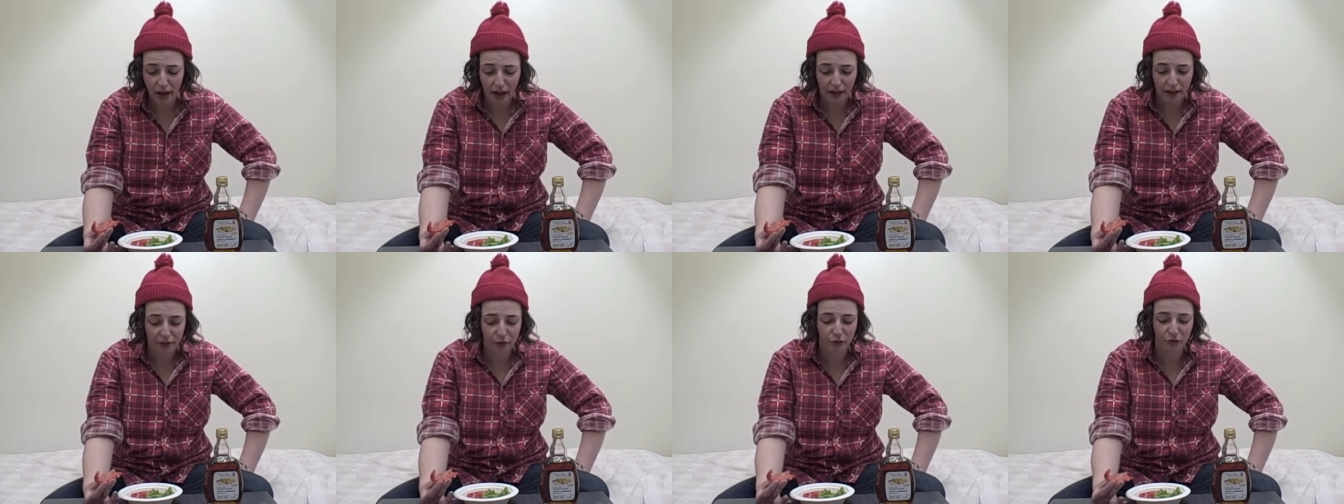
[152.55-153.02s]

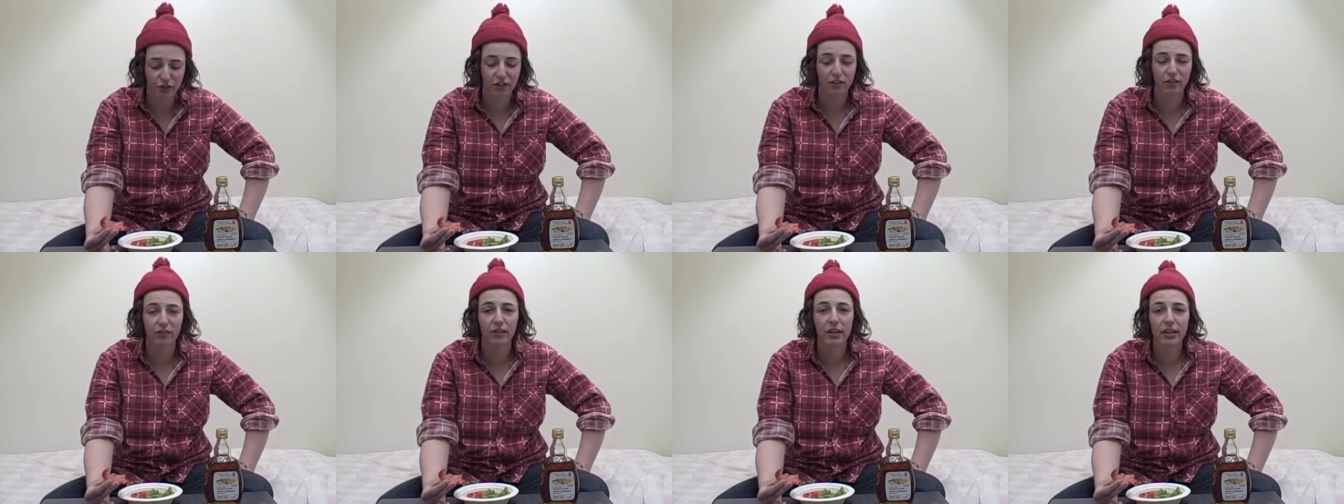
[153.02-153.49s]
I
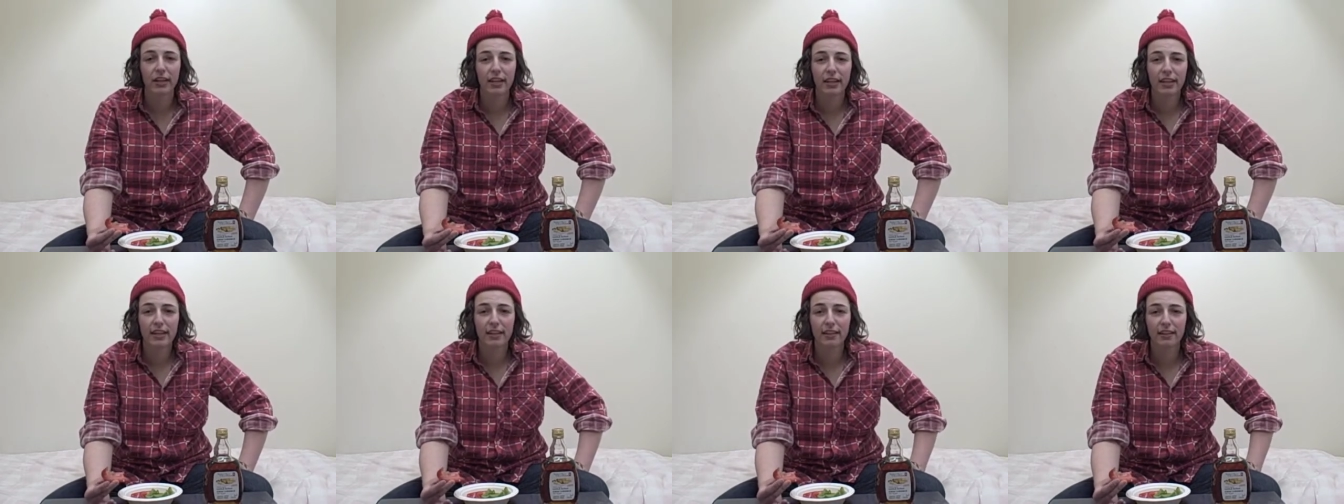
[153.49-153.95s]
usually
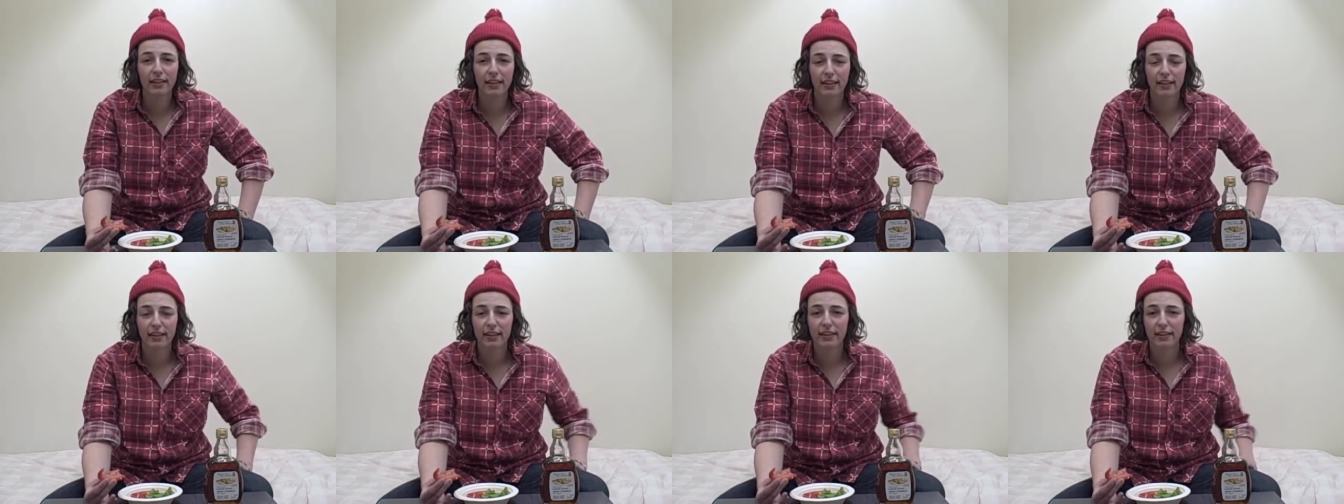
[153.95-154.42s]
eat
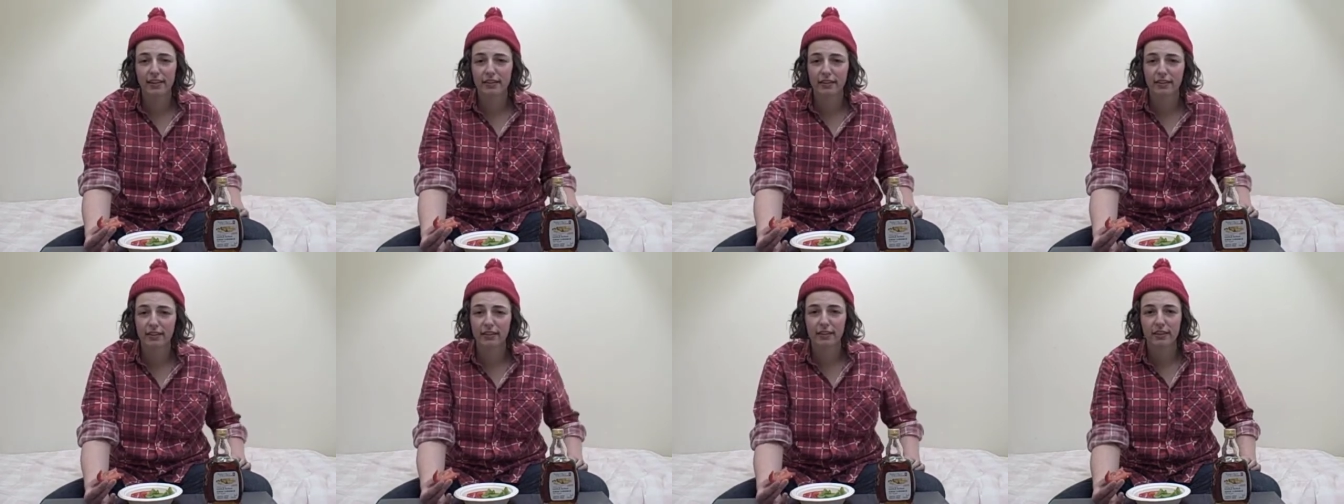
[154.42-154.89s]
like the
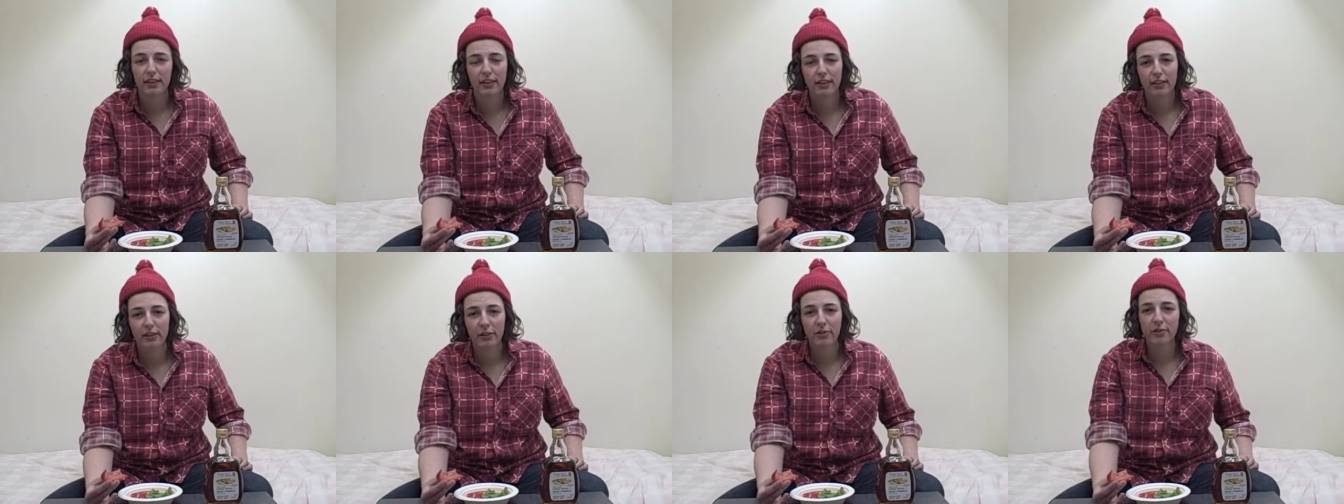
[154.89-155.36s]

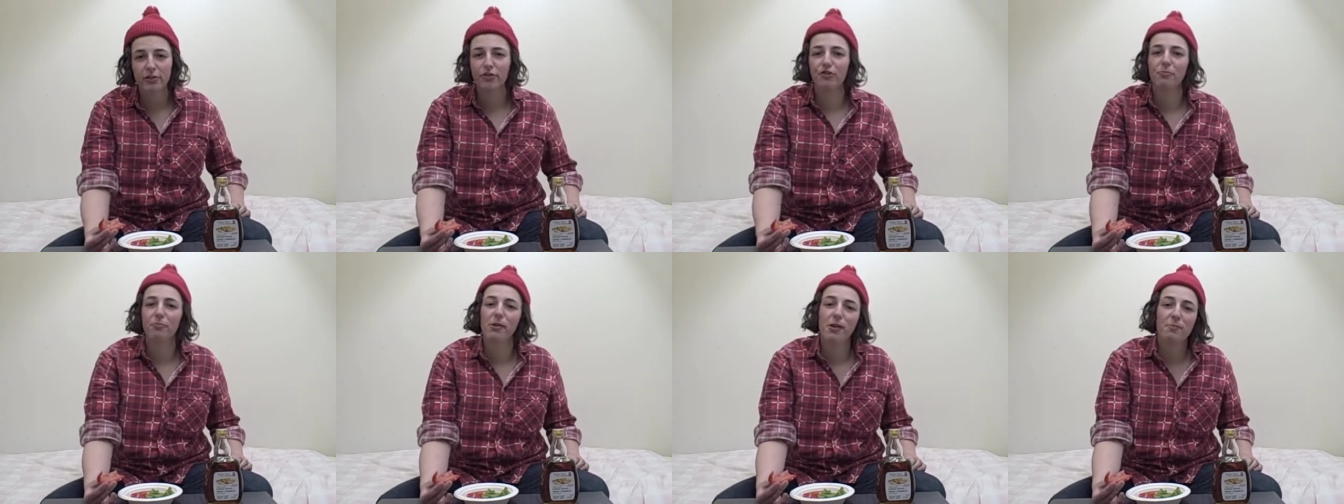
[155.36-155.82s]
Aunt
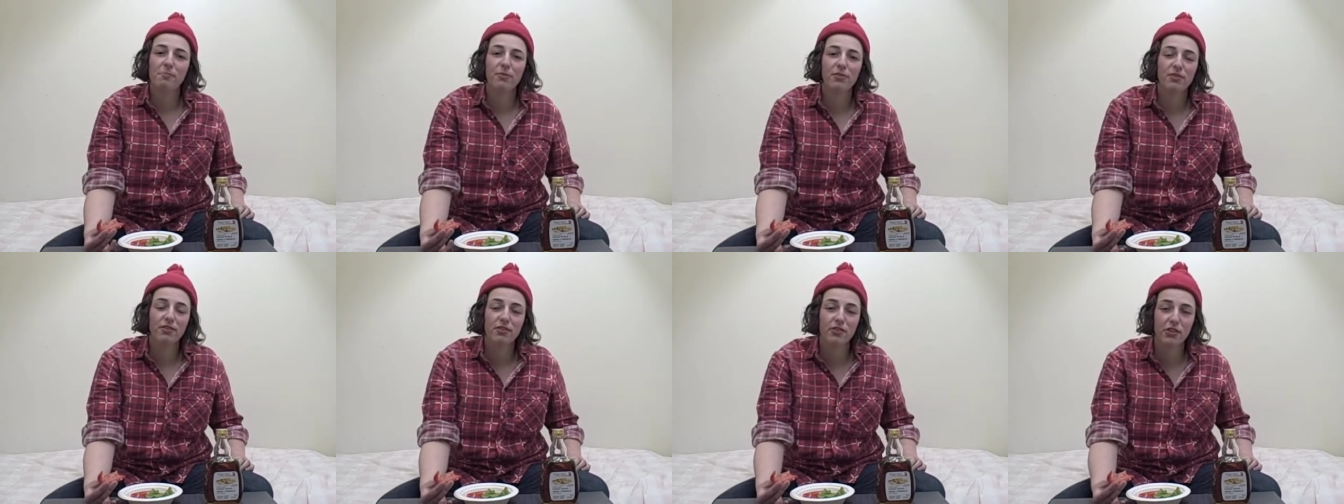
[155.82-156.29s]

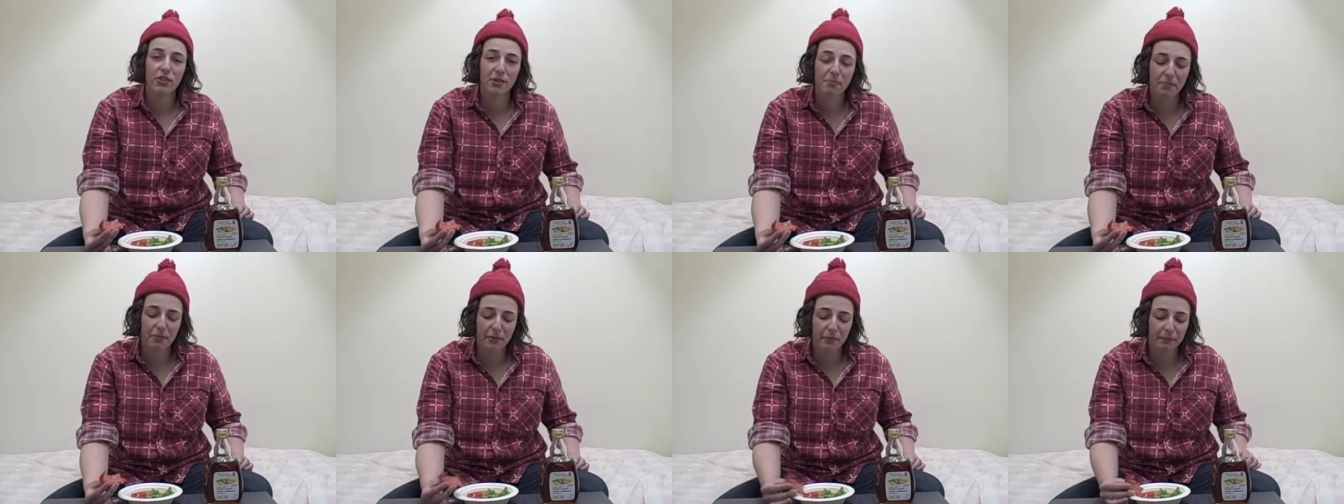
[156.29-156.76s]
Jemima's
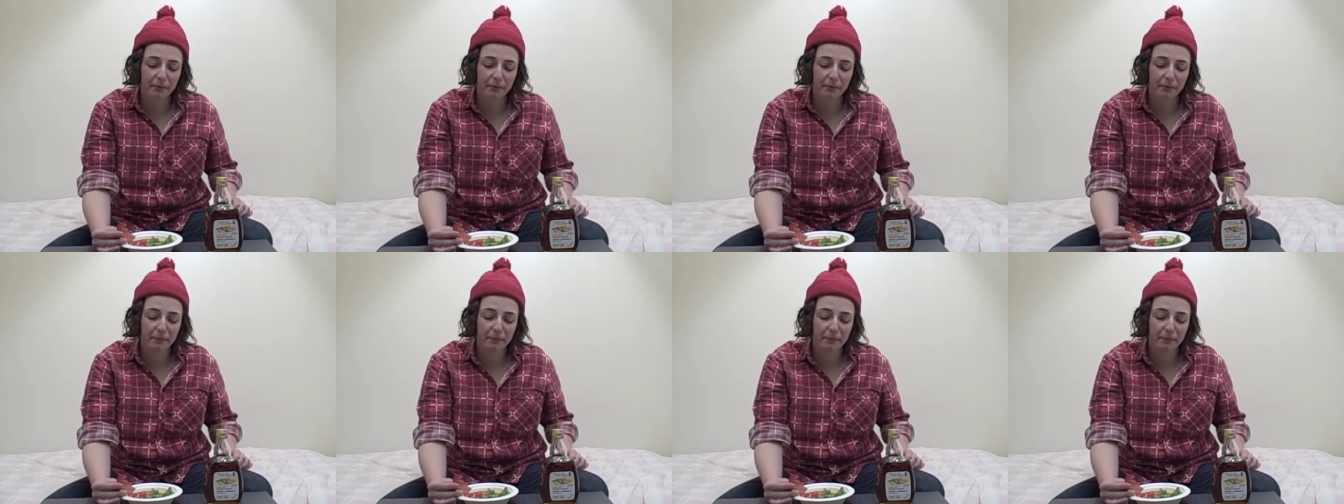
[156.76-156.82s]
syrup.